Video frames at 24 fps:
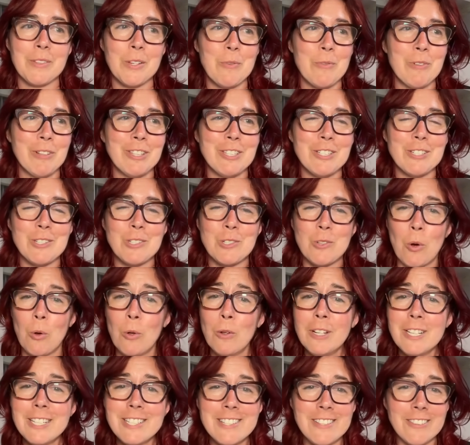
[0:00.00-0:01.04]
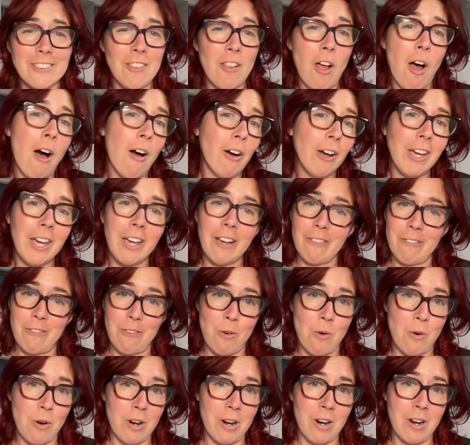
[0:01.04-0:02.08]
what the soul is longing
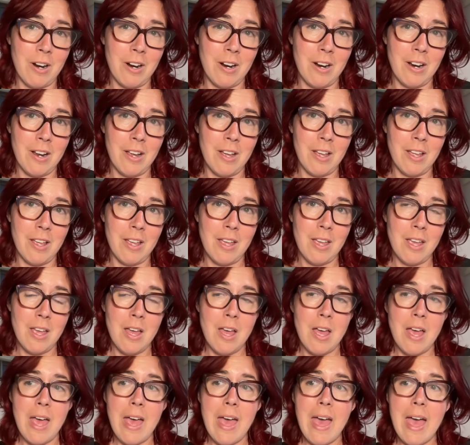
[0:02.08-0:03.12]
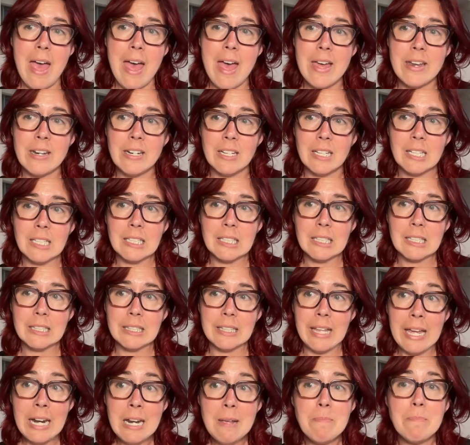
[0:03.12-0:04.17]
for, and
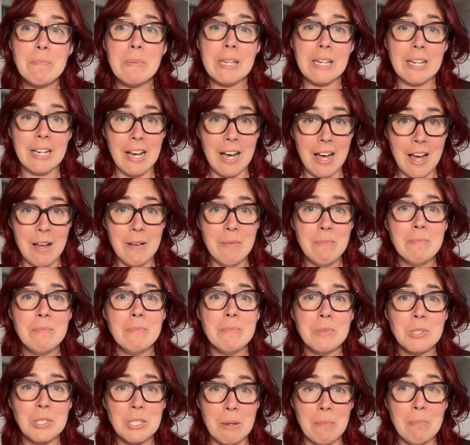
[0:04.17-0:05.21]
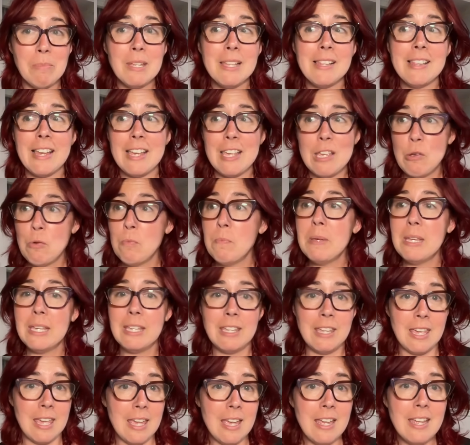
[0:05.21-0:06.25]
let it become something that you
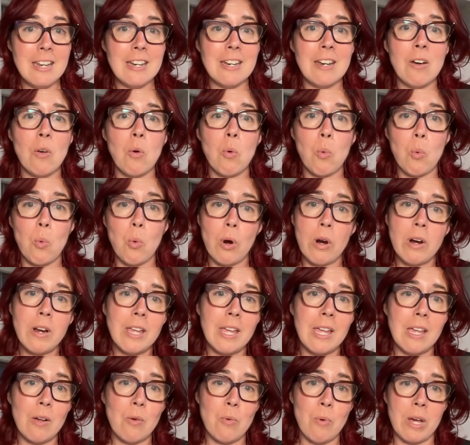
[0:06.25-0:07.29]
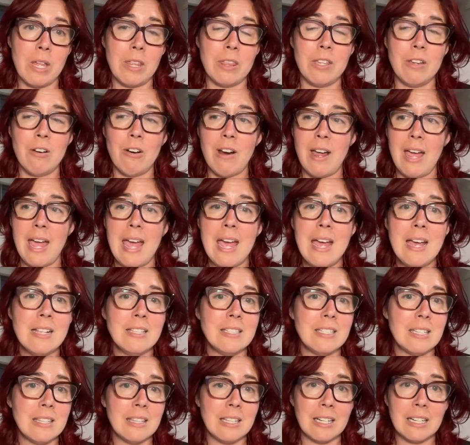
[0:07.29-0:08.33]
begin working with your
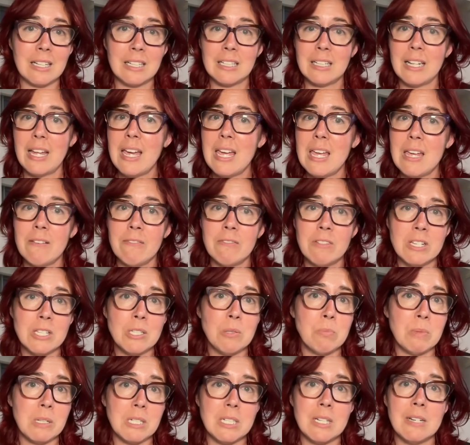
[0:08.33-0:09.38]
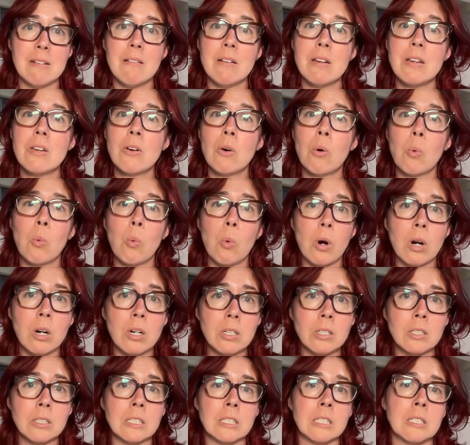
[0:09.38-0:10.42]
hands in the clay of this material
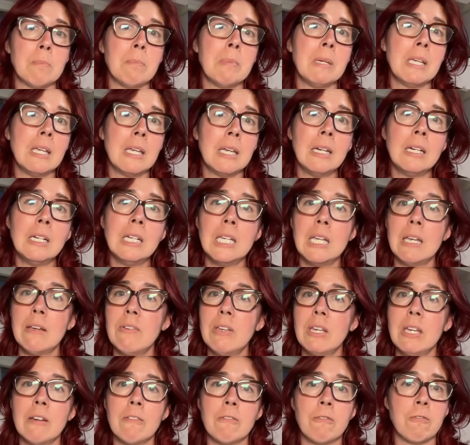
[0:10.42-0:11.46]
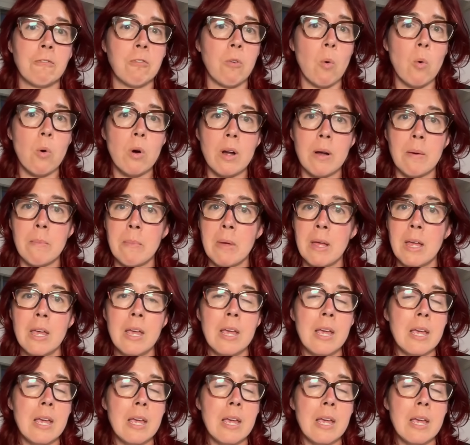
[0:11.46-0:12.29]
world, begin giving it form.